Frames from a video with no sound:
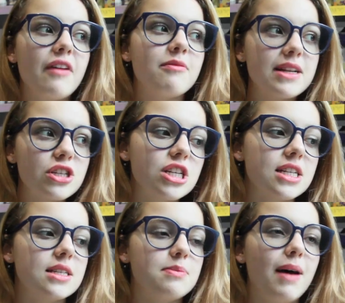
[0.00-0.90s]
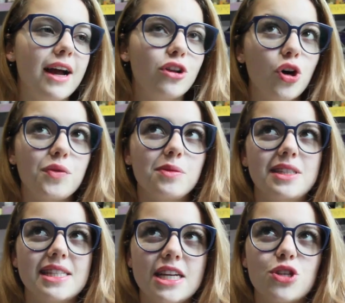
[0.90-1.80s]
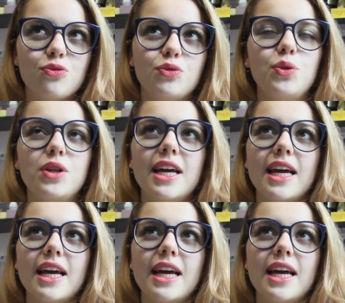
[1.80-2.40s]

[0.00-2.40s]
I've mentioned my no romanization rule